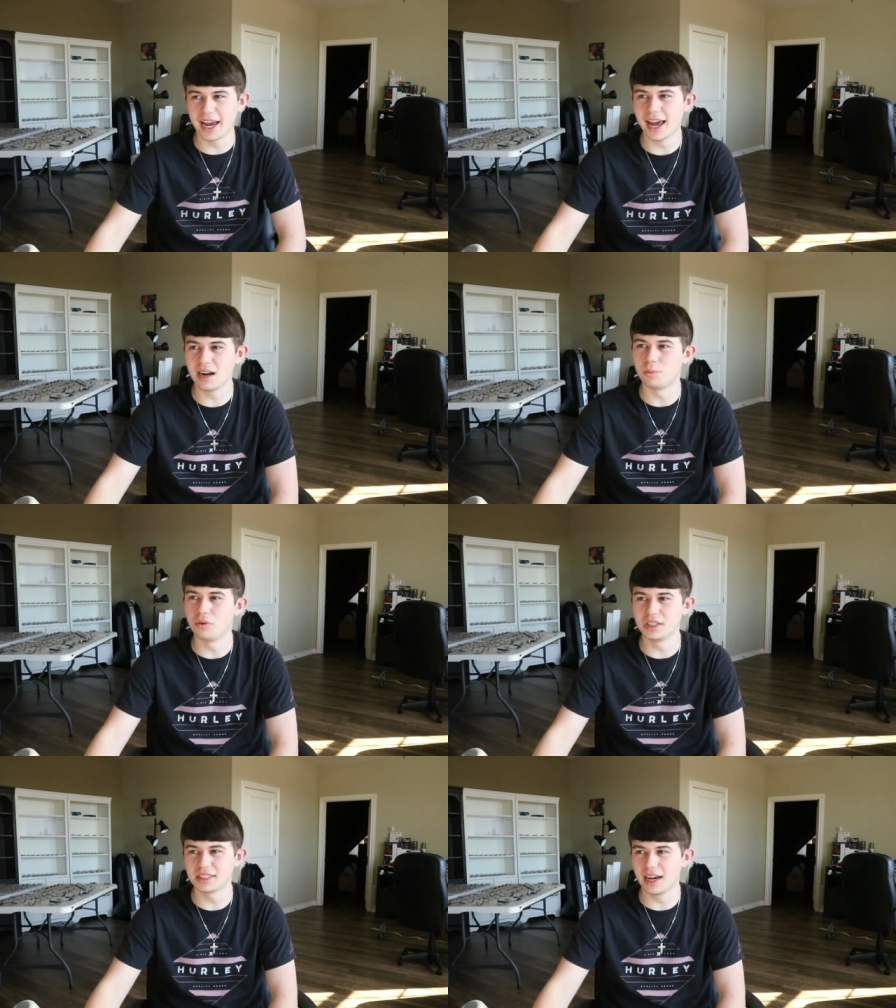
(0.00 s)
I had a
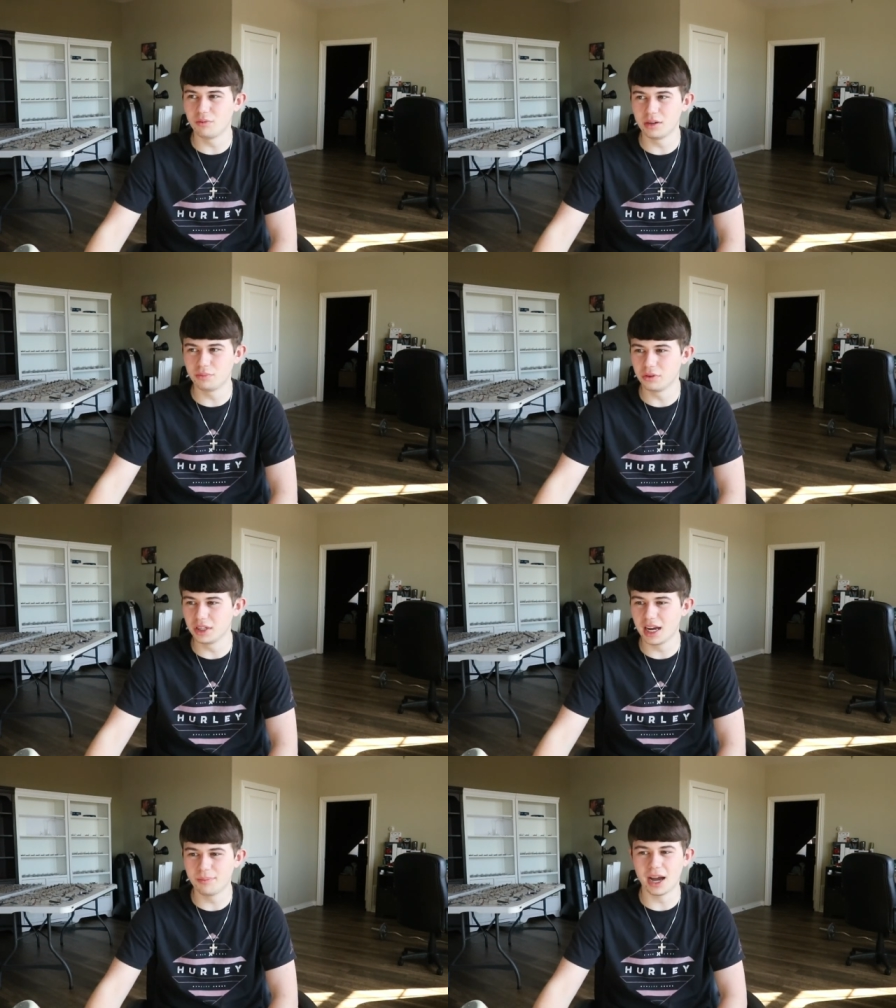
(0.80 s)
points guy one pulled
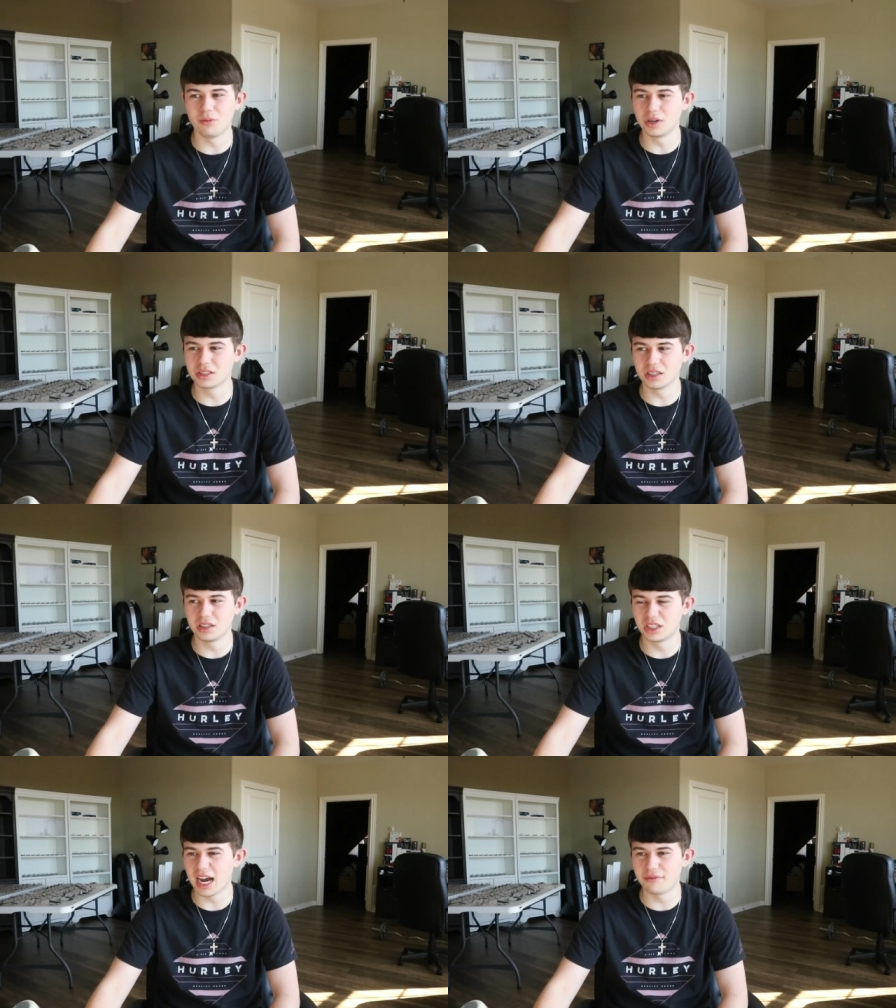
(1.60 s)
up. I was going
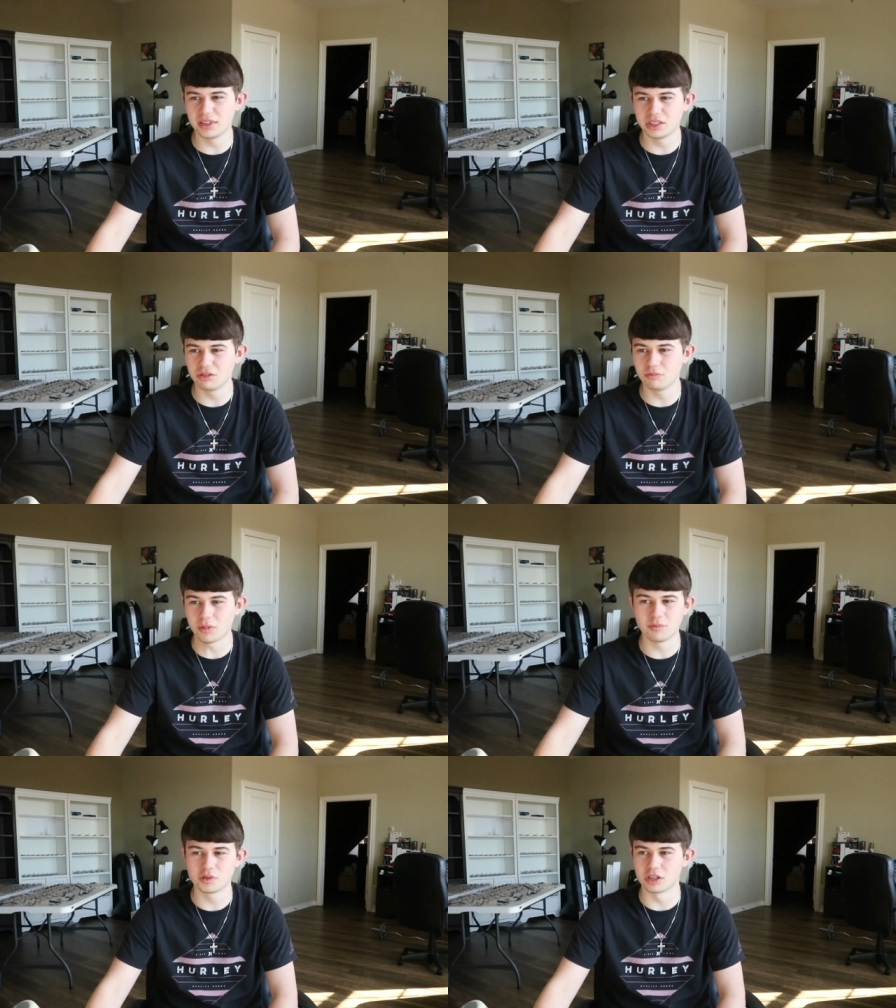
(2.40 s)
to dive into it, but
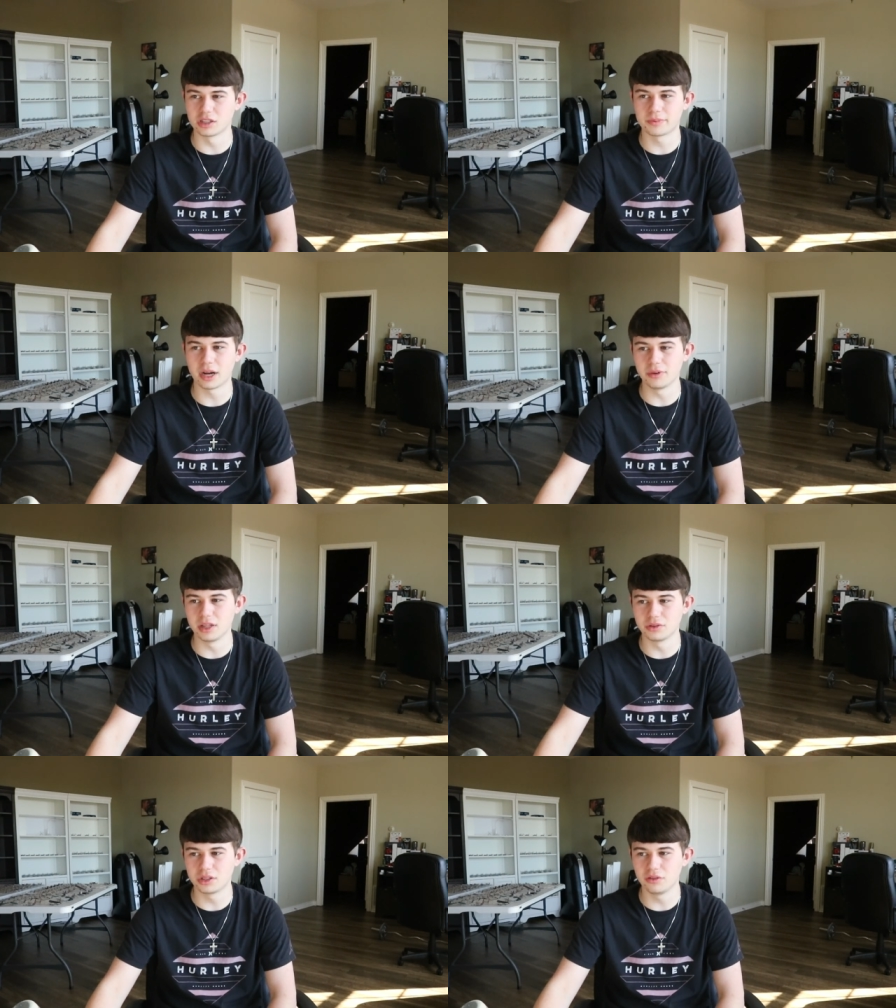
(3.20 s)
I'm sure it's probably
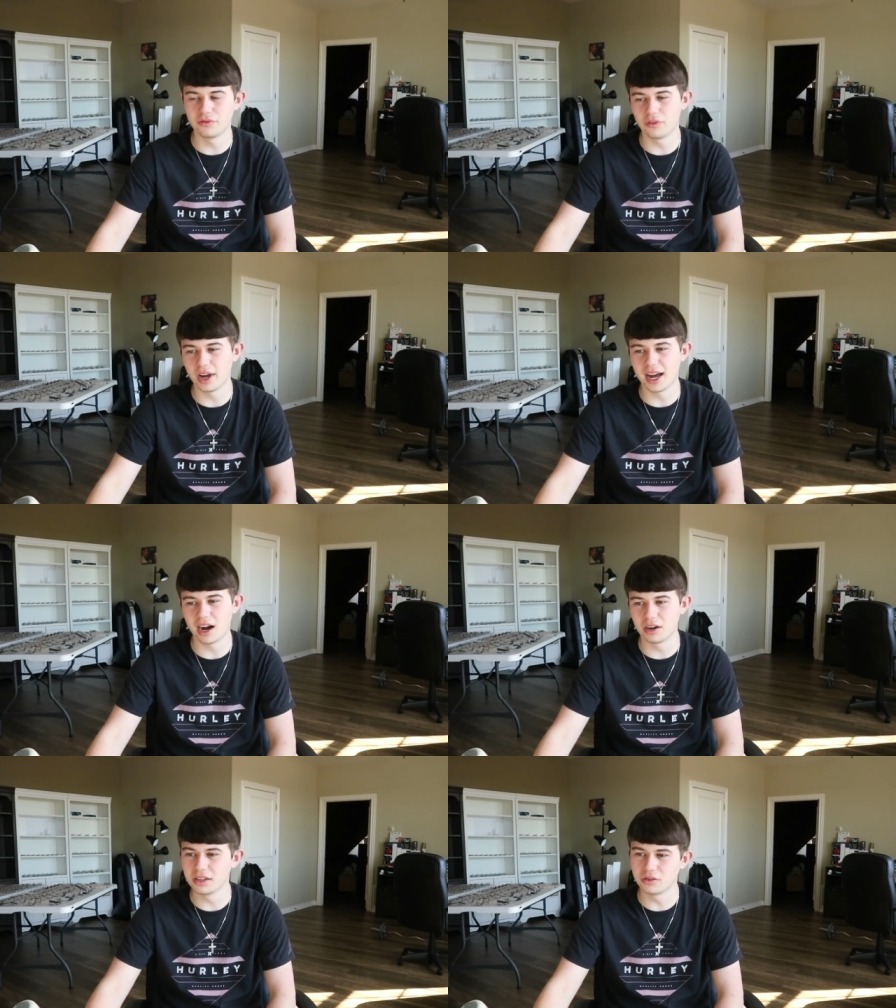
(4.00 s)
those two
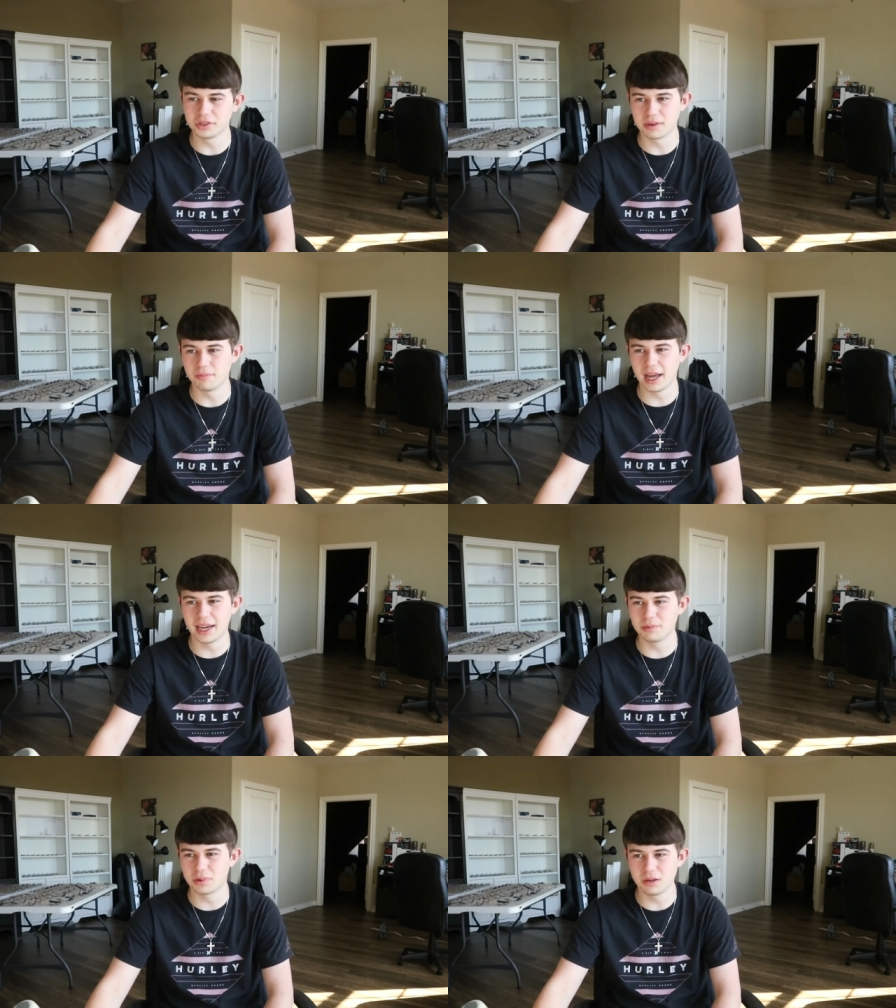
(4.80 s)
articles
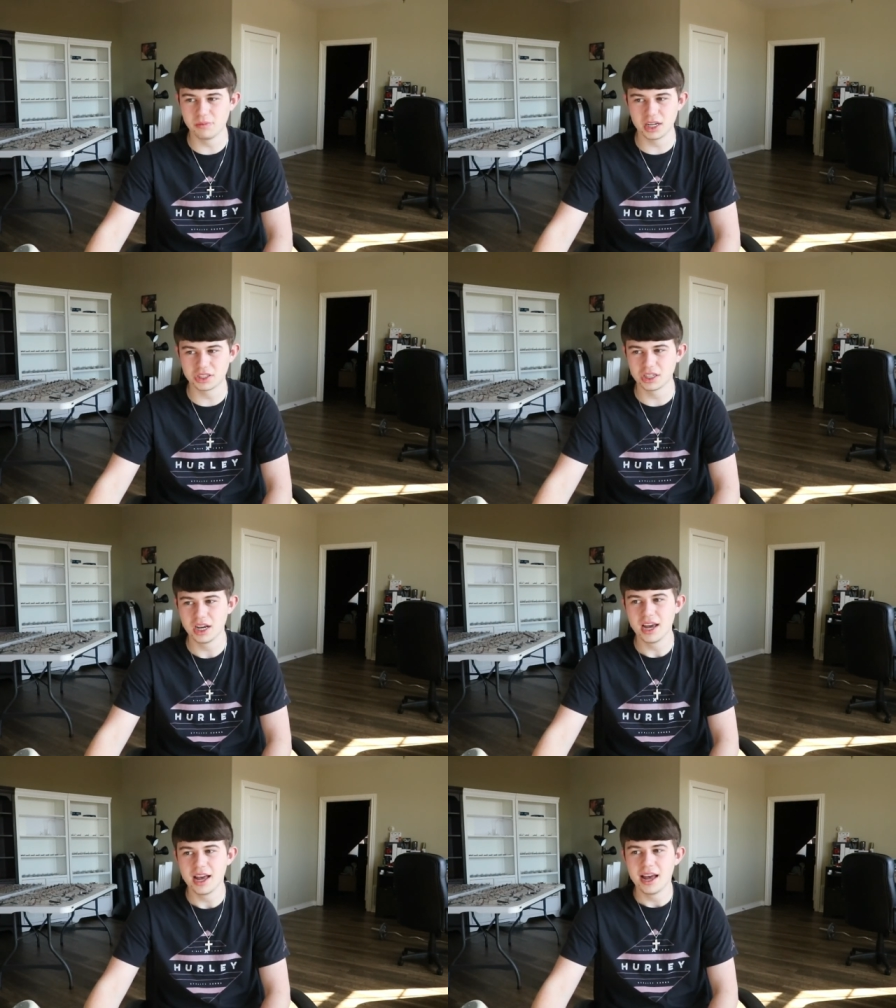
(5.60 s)
combined pretty much.
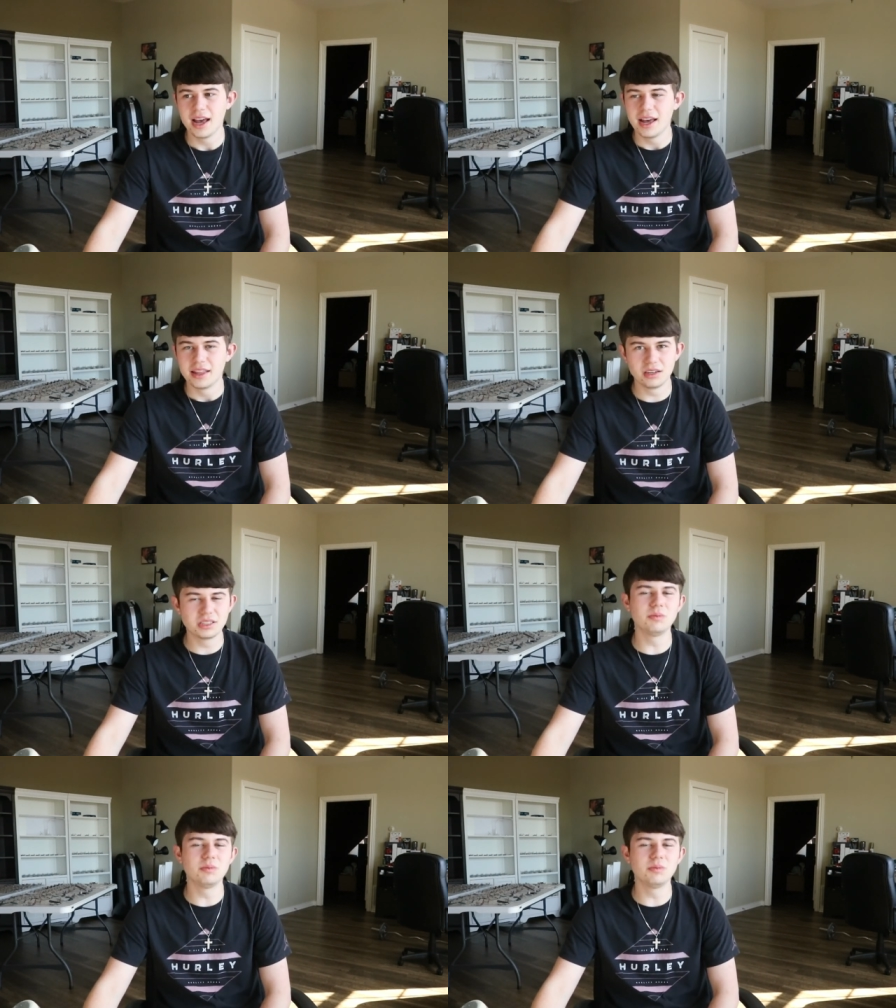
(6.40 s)
There's